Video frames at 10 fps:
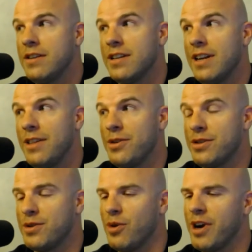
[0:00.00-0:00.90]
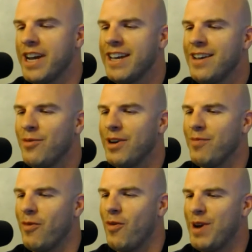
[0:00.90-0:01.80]
There's another story
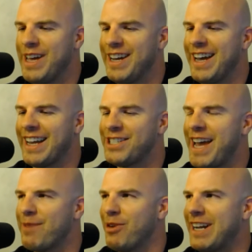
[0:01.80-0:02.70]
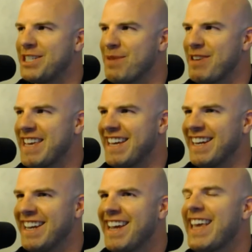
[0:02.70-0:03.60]
when Chad brought Jimmy
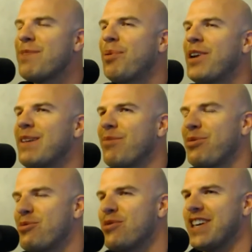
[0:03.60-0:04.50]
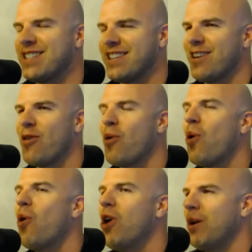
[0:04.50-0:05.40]
in. He put him through this
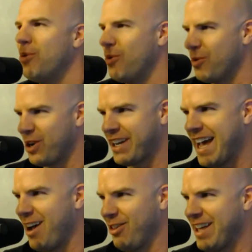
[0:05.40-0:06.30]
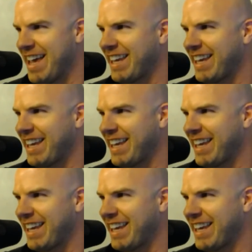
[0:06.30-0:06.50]
horrible workout,